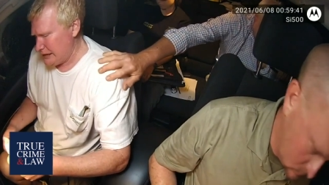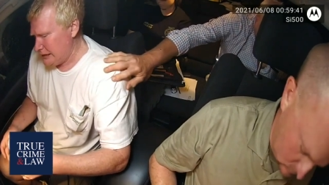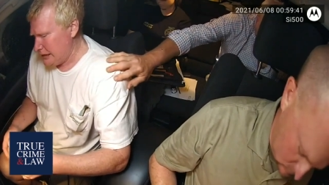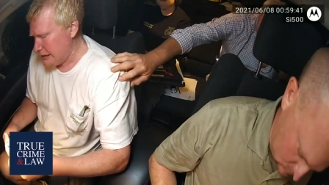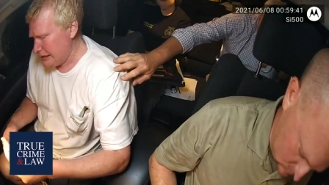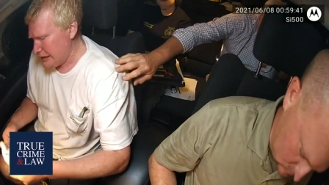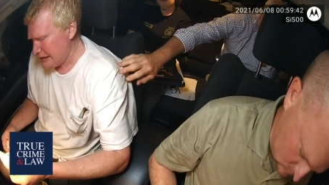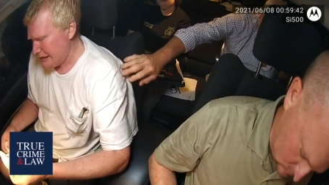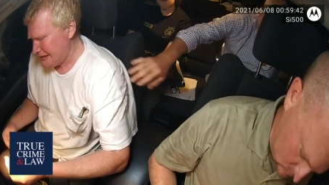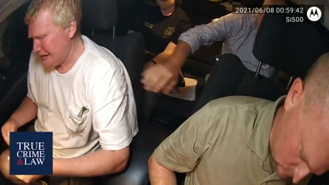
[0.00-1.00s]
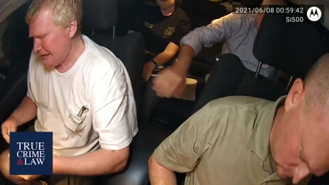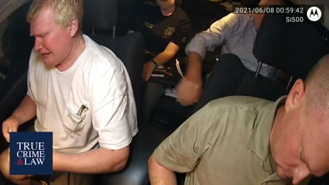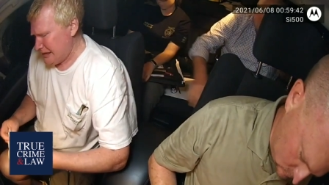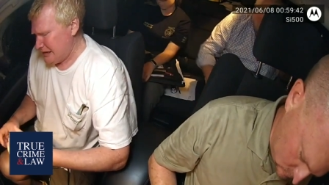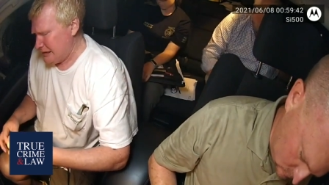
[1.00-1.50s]
and
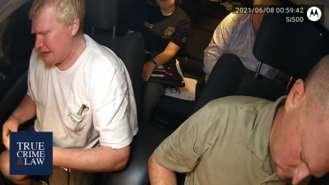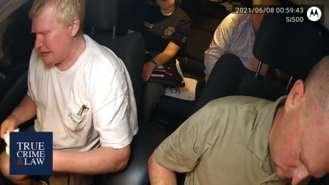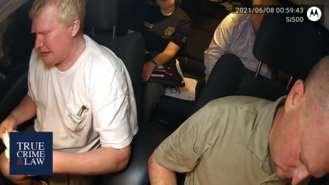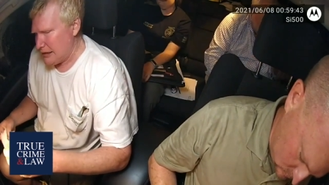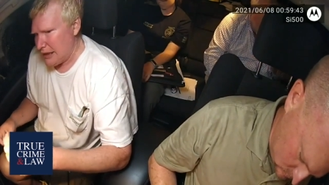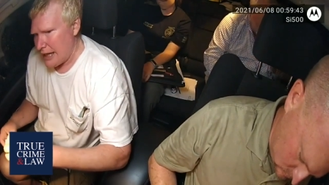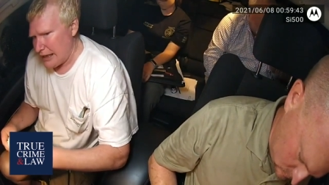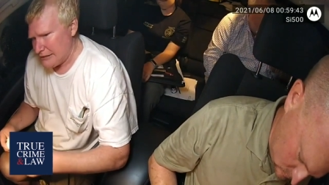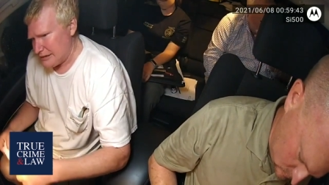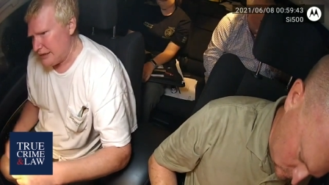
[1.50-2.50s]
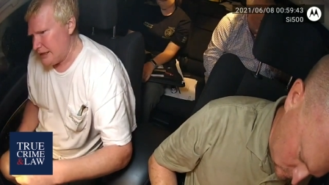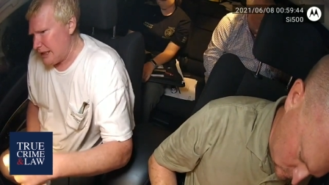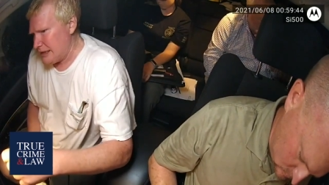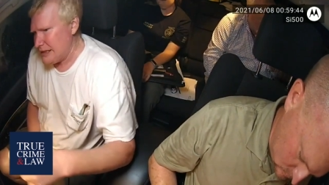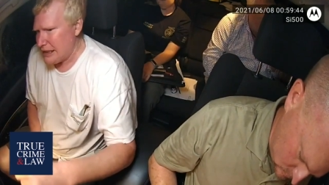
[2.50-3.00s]
uh, actually
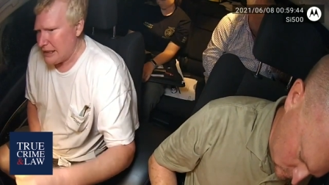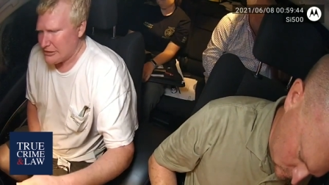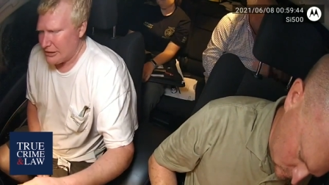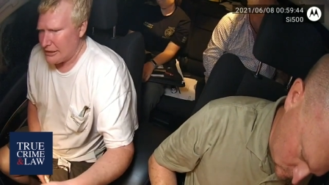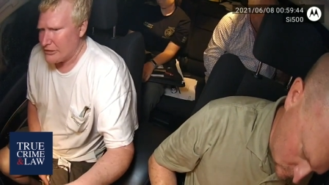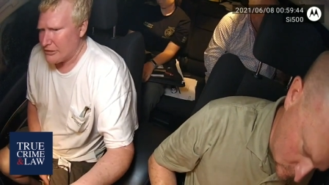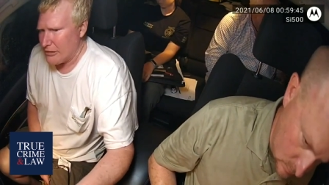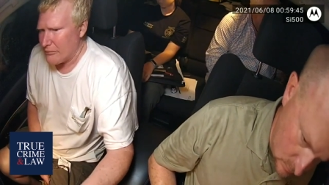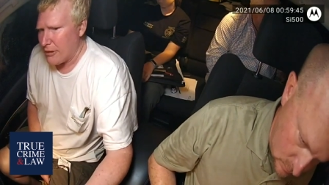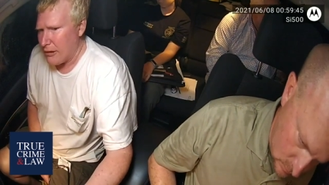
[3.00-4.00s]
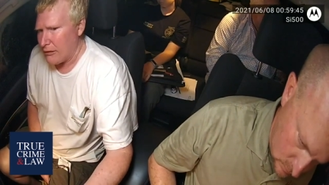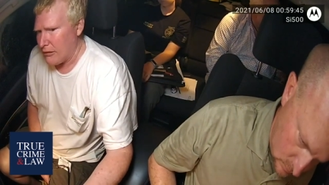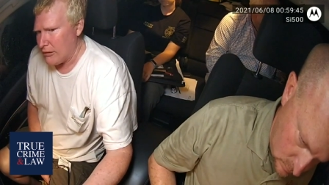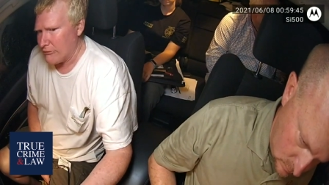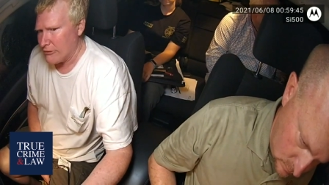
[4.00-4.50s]
I think I tried to turn Paul
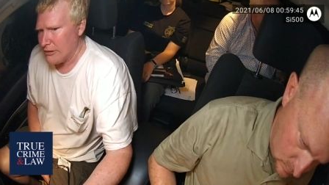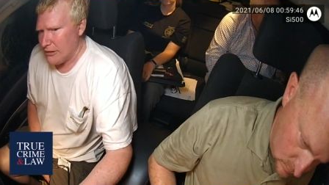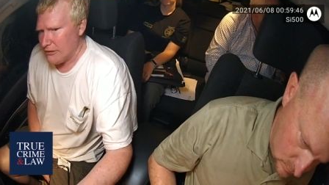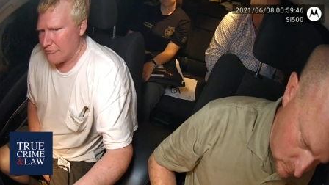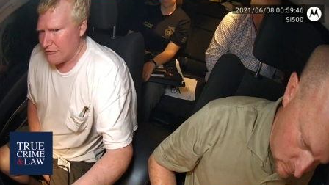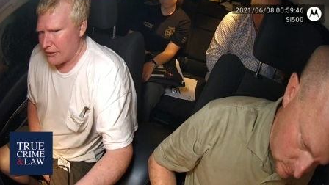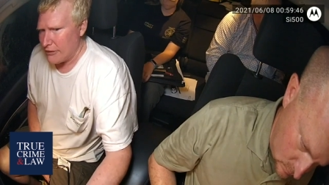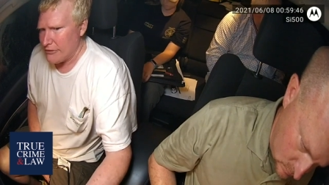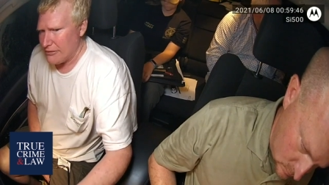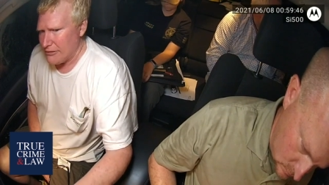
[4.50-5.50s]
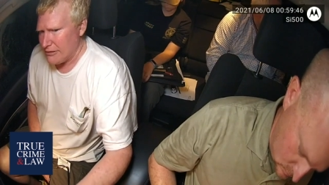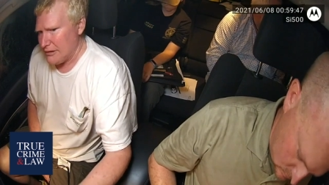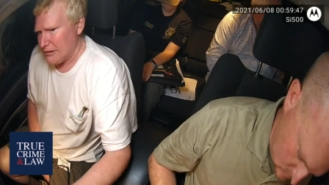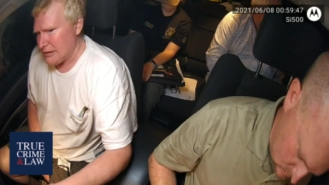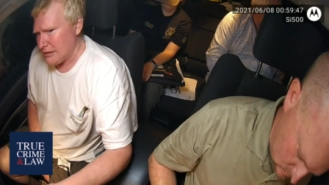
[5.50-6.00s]
over first
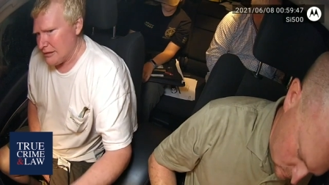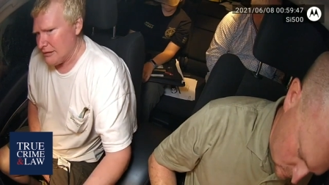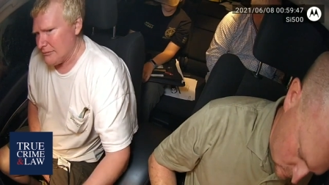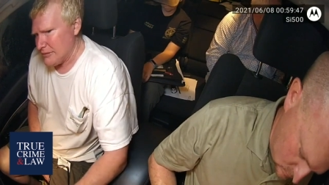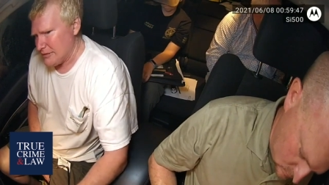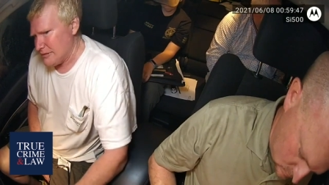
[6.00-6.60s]
um